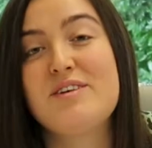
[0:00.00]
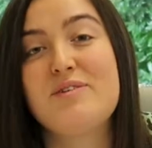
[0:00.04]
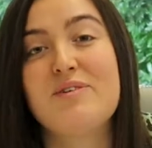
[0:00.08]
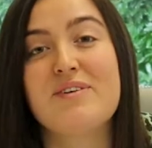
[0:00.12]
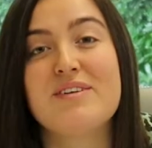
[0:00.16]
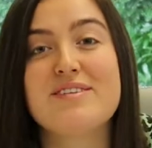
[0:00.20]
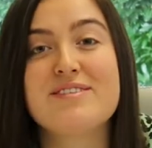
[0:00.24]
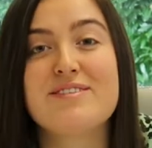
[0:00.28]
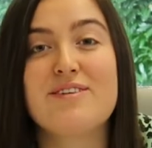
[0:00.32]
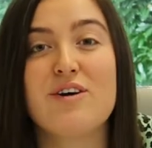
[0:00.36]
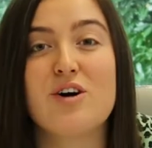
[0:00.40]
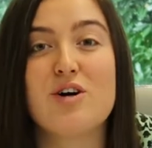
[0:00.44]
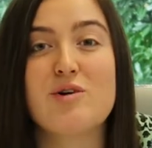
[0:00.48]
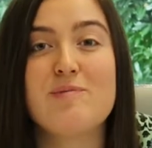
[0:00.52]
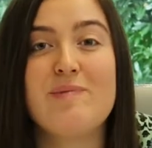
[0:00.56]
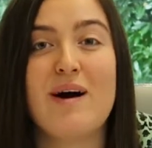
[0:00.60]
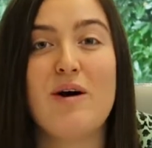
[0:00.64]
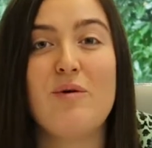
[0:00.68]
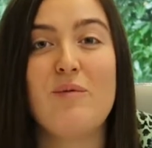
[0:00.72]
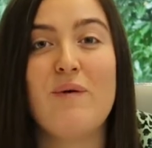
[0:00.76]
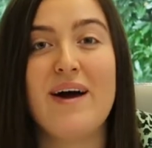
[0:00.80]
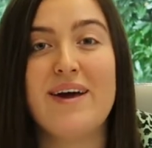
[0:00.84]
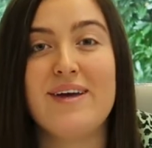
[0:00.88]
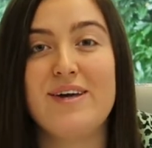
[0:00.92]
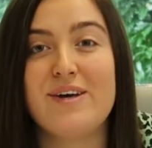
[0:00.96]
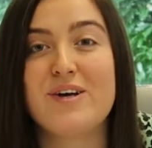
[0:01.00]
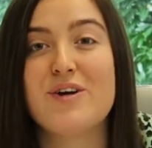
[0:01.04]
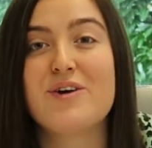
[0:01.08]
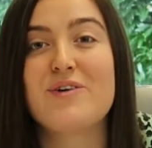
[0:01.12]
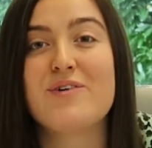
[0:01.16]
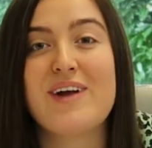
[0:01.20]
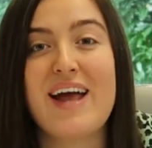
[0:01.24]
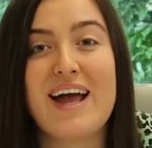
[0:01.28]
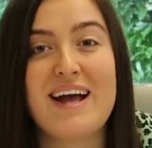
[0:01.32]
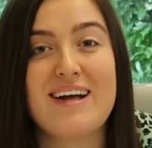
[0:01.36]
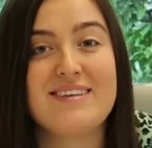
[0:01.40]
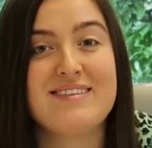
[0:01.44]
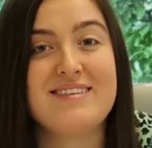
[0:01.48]
You want to talk about where you're
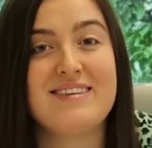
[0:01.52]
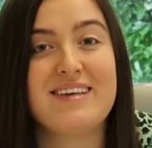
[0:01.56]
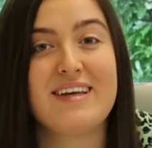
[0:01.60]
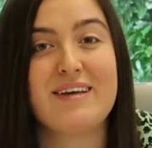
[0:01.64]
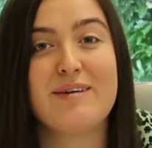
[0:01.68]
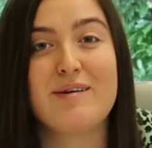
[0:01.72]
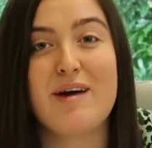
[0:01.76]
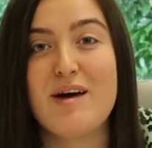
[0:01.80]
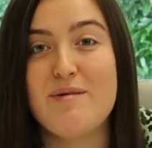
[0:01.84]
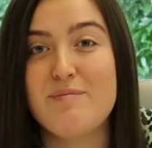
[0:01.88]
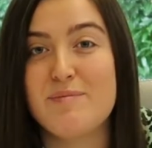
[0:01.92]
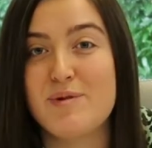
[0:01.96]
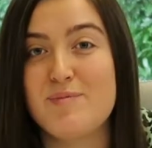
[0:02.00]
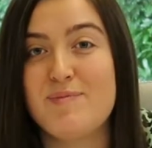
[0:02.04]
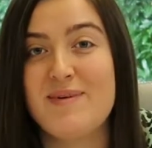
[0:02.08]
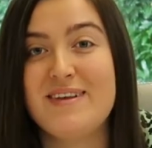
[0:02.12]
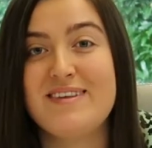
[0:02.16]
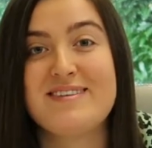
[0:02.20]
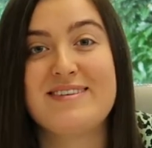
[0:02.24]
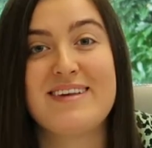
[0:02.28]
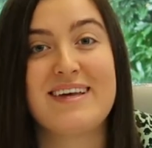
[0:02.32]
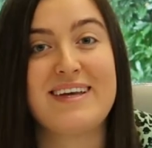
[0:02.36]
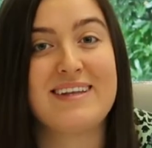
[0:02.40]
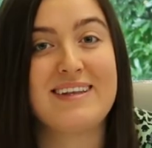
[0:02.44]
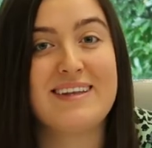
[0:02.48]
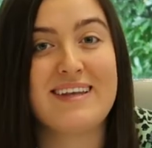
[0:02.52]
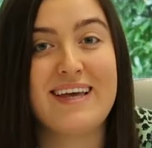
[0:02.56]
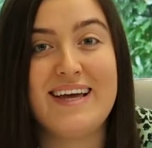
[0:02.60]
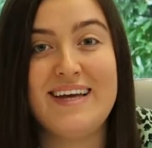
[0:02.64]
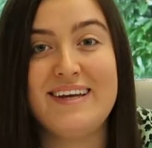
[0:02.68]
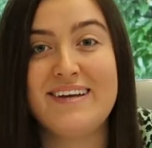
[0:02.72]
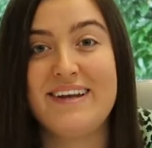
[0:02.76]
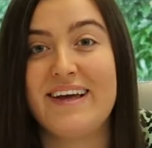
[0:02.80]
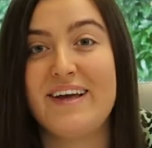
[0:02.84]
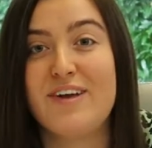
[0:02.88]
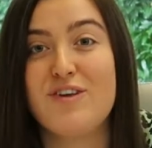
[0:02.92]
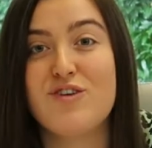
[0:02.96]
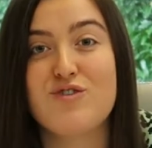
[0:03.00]
creating, implementing,
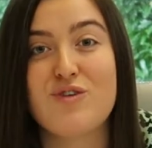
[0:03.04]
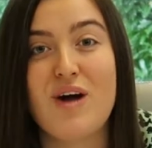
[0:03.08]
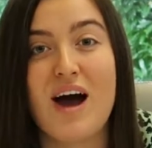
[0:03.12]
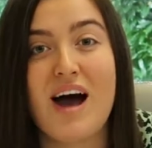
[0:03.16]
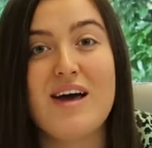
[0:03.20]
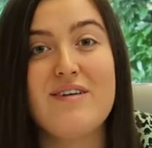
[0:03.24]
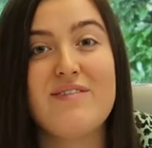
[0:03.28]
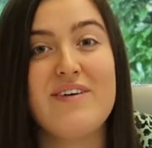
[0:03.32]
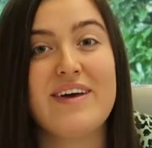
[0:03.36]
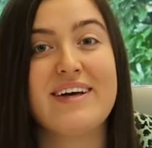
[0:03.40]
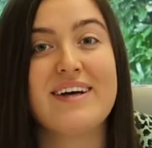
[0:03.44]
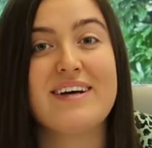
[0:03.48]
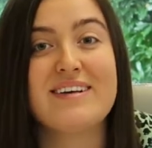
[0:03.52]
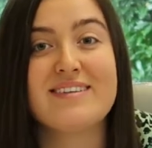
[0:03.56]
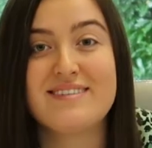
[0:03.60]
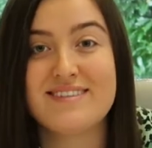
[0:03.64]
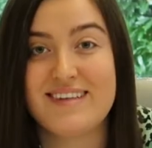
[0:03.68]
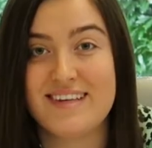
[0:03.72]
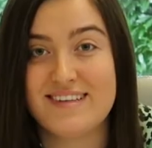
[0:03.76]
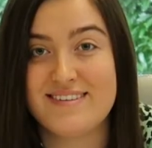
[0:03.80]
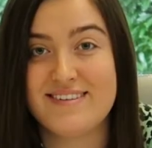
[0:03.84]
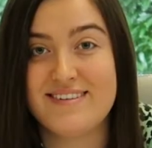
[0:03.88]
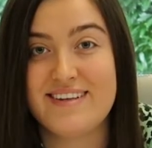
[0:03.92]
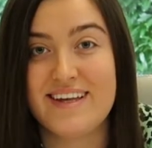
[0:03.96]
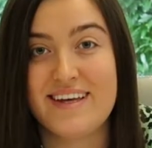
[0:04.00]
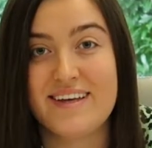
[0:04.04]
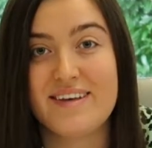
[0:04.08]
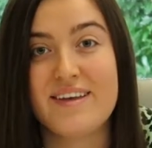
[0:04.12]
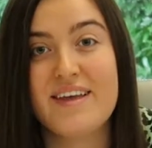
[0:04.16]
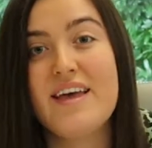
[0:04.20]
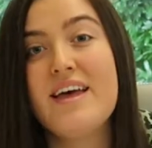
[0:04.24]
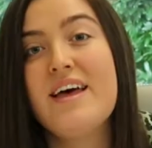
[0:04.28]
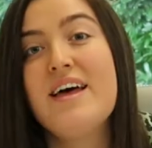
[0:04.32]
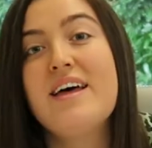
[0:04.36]
leading, driving, assisting.